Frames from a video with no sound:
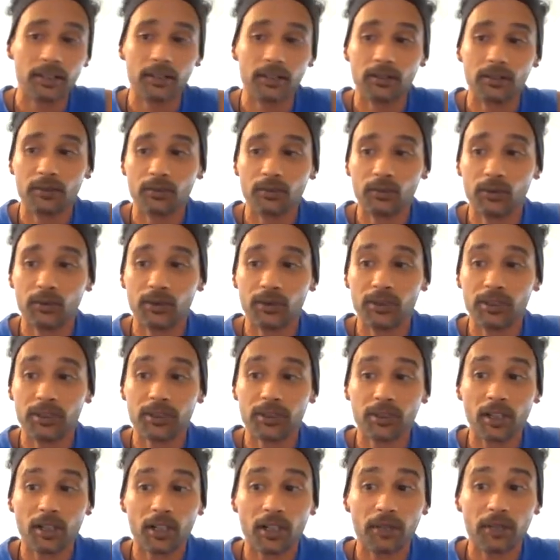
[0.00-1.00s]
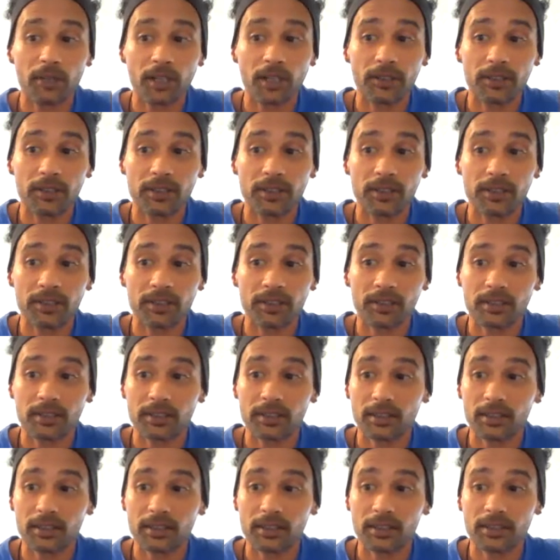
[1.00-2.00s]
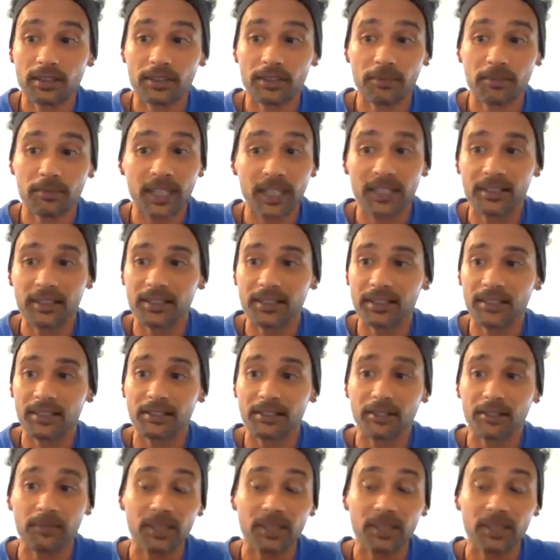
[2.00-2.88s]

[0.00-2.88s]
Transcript: and we'll just talk about this amazing.